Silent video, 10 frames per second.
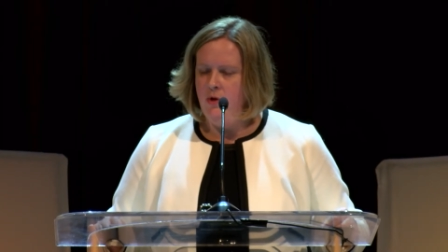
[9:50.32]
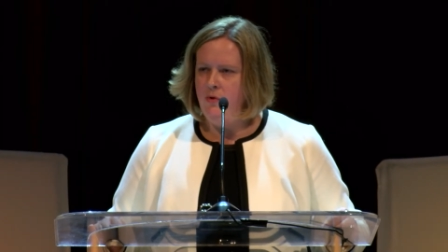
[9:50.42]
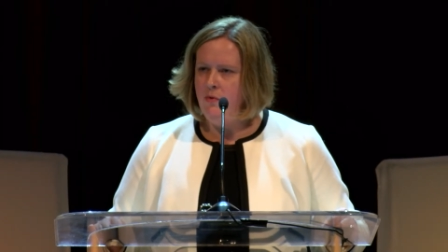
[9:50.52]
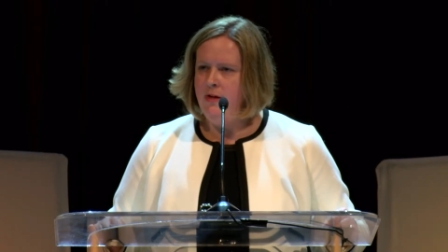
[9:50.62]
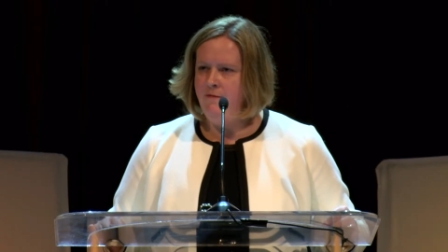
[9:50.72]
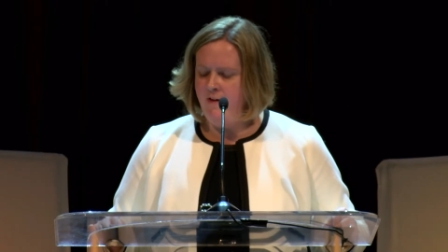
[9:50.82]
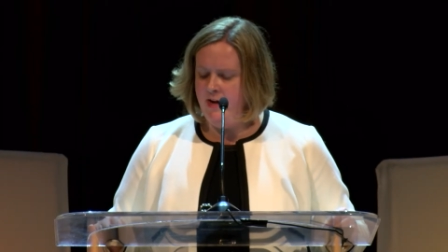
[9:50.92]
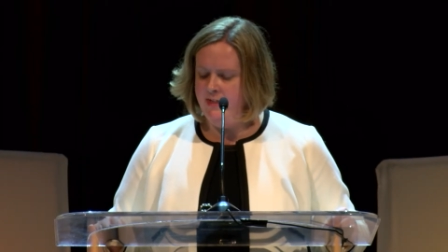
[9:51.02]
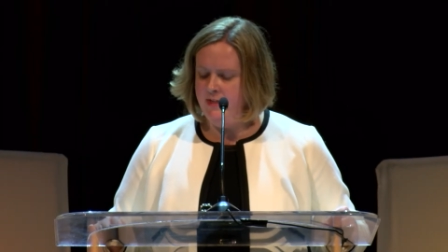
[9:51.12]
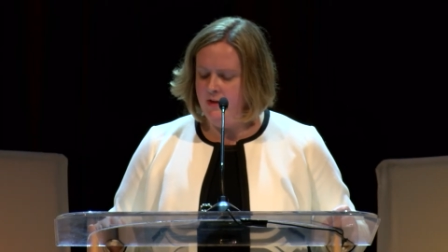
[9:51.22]
You can
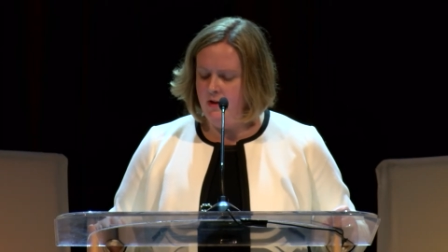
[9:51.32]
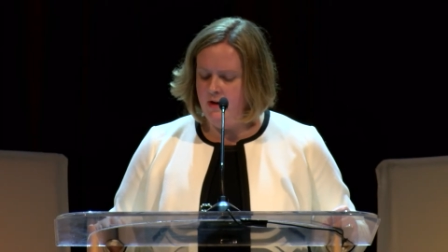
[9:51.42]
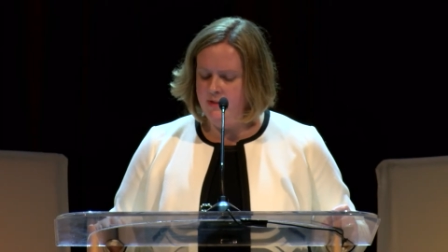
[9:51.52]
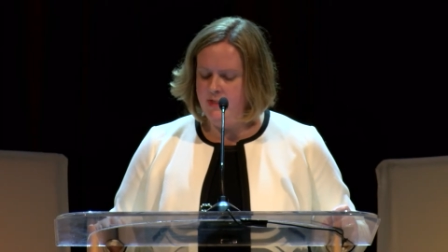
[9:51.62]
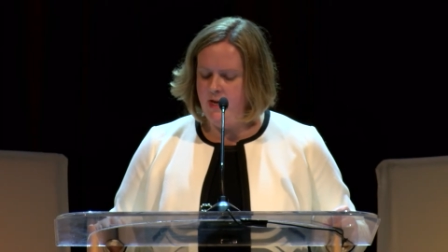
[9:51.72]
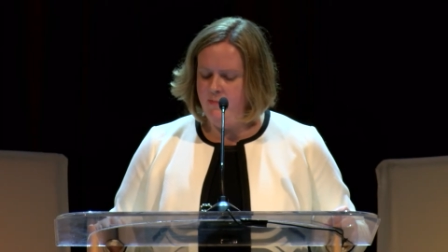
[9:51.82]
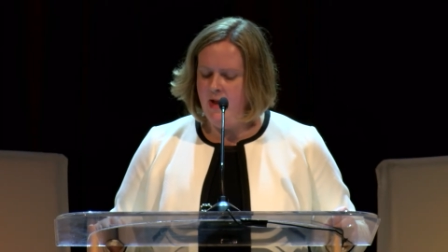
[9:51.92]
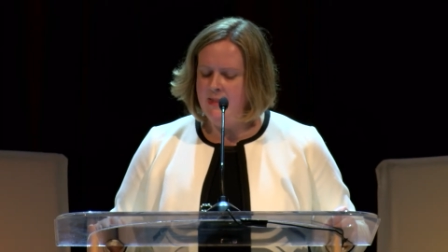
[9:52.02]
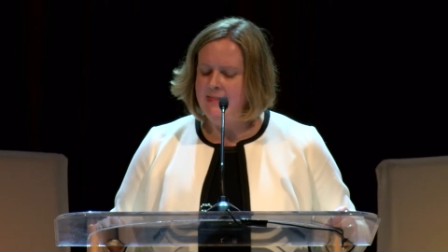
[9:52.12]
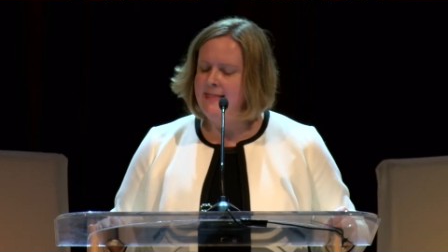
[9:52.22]
find it alongside
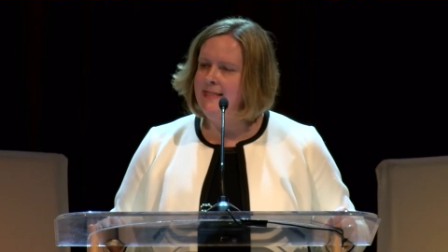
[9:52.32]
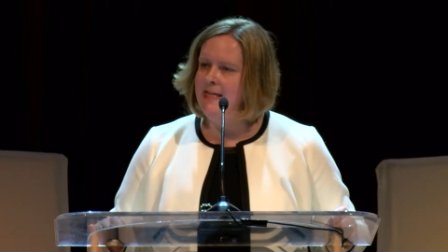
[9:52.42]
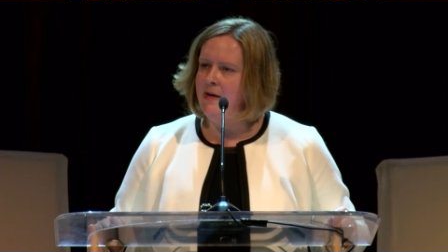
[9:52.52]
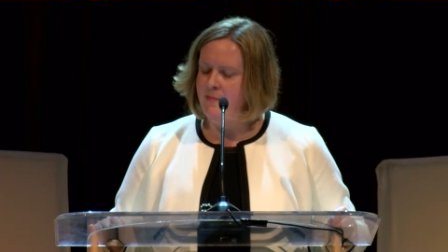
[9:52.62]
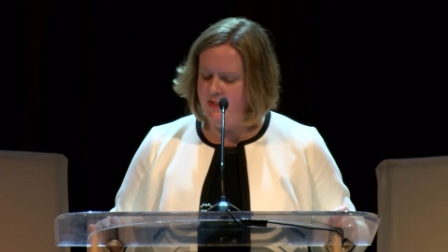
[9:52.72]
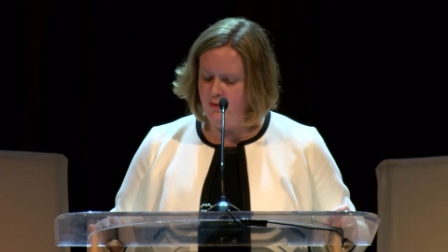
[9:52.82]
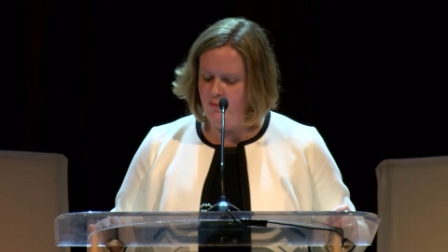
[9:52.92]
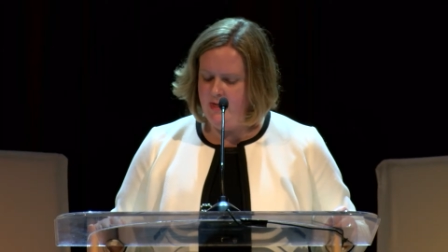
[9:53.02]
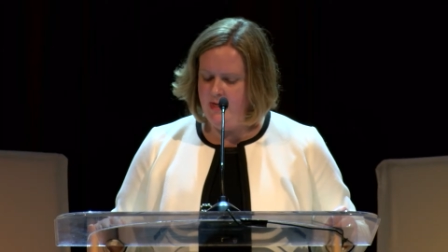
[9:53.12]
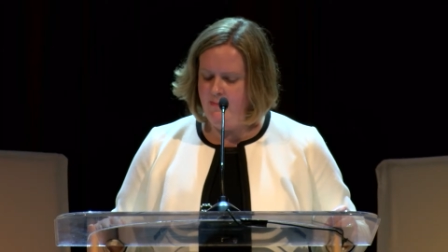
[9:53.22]
policy statements
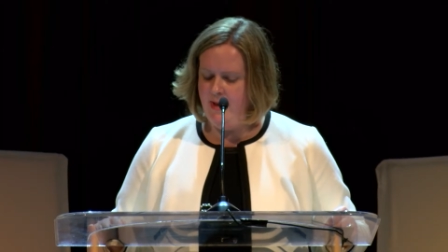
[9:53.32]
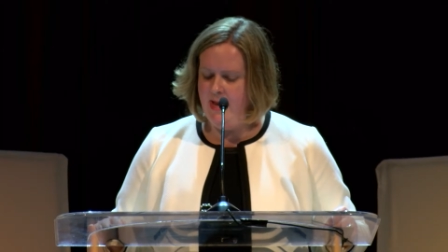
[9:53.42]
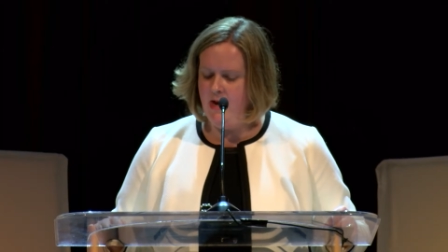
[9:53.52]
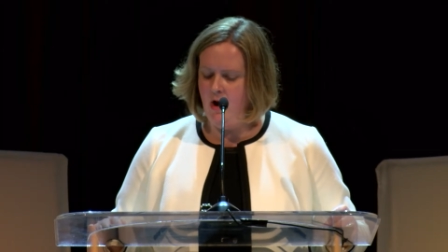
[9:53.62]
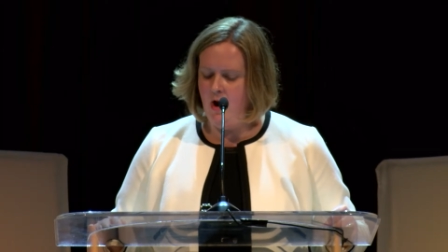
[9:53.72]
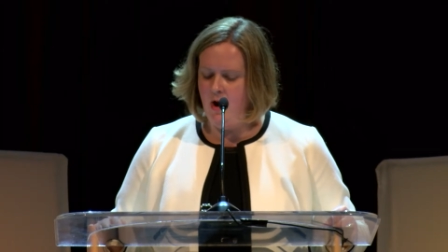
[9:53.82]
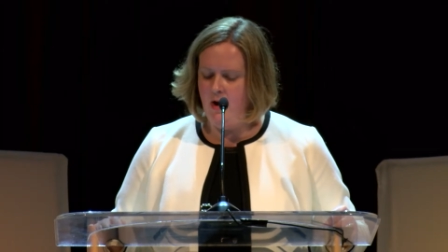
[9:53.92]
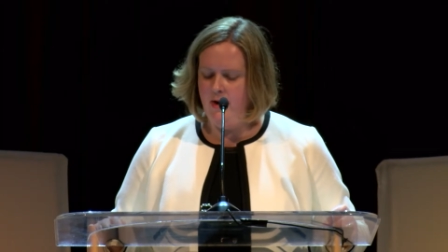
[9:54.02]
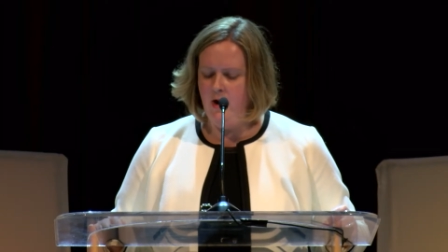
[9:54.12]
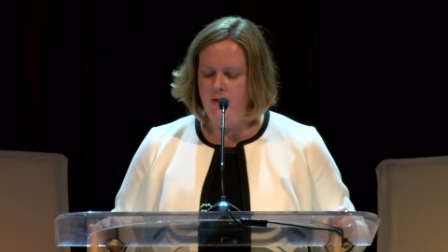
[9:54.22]
we make
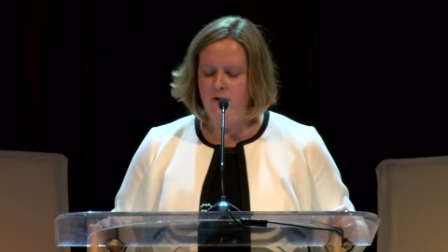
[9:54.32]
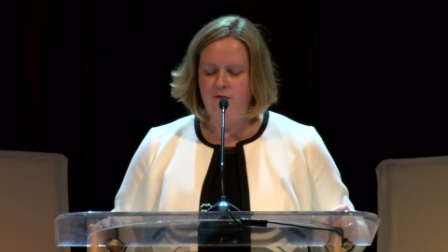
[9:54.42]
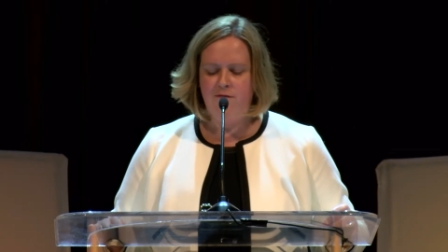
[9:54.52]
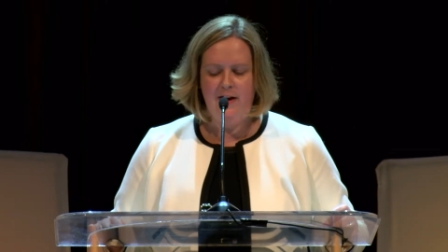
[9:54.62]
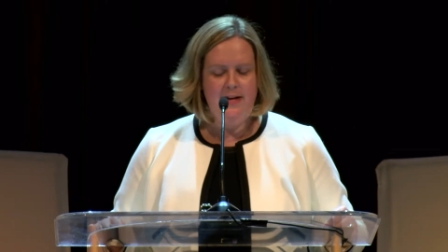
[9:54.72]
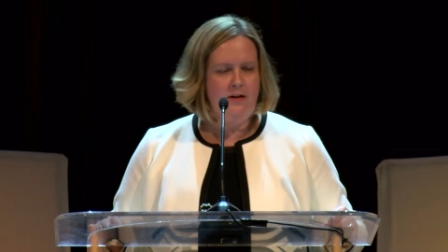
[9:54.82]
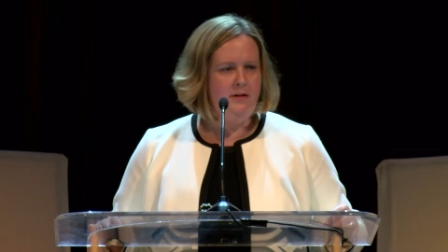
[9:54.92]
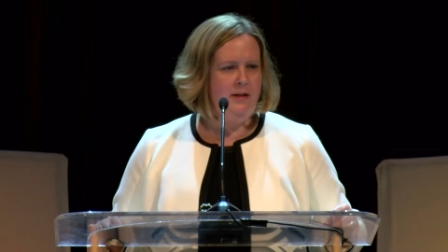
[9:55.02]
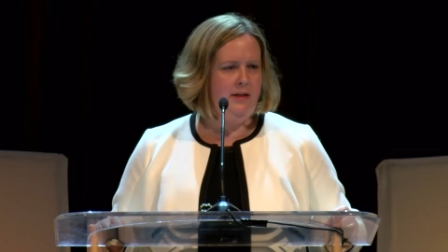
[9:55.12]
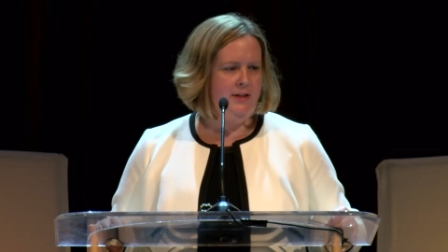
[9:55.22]
on other
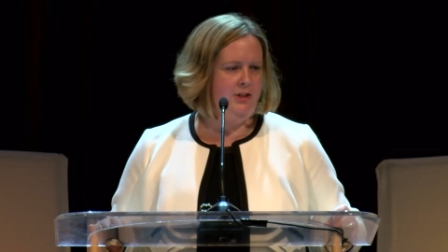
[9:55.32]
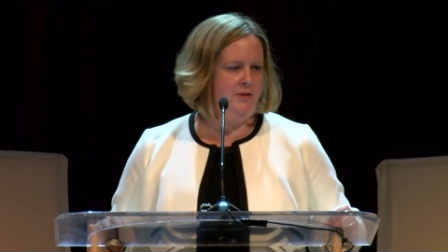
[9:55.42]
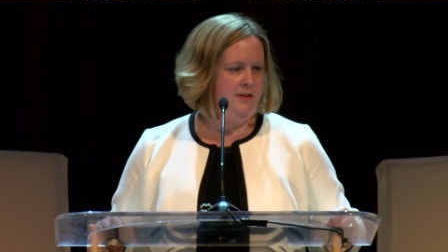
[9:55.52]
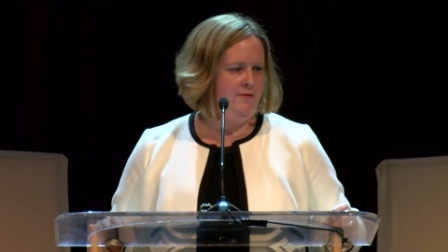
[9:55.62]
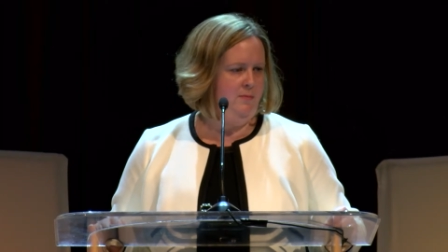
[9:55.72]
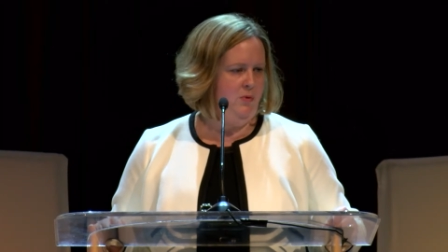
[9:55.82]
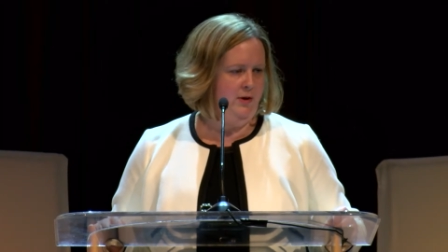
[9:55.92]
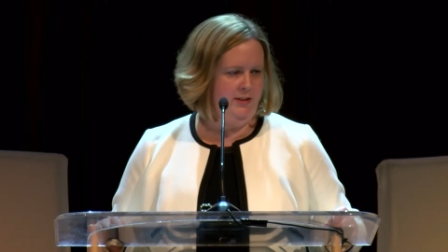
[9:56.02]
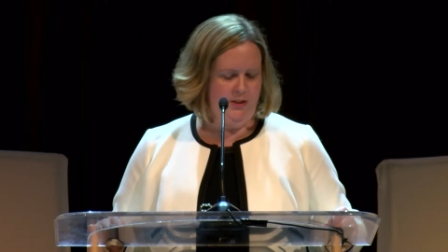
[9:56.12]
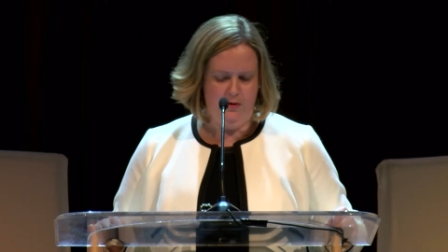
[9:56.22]
vital issues of
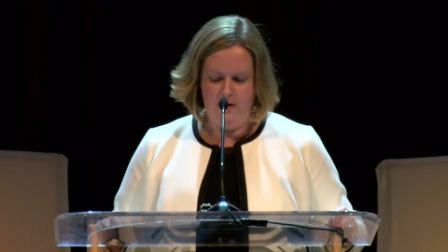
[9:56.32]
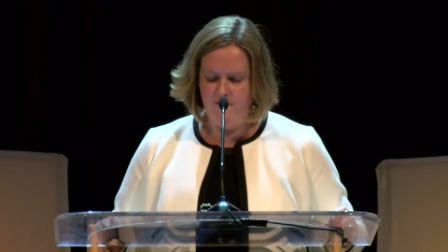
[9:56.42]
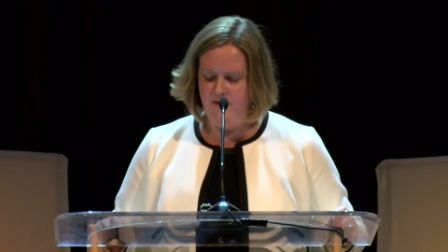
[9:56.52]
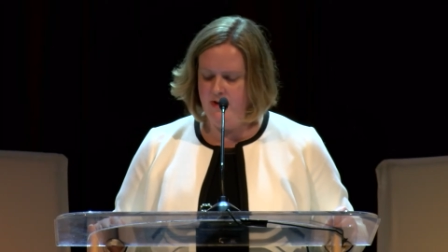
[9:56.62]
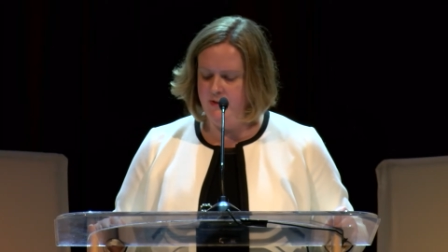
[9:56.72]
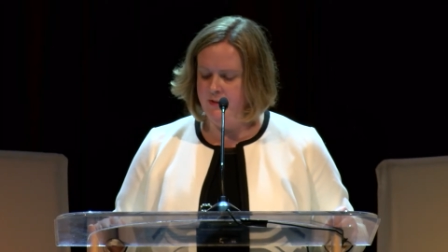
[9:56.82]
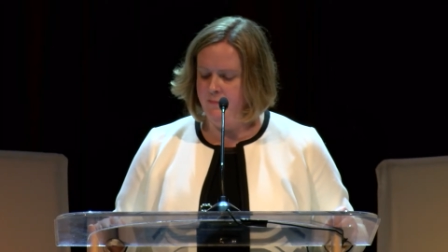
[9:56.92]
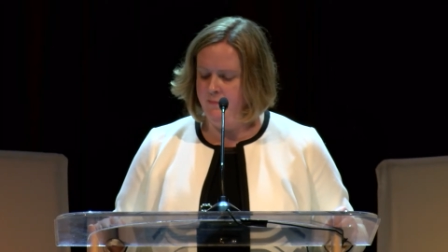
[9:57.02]
importance to our field.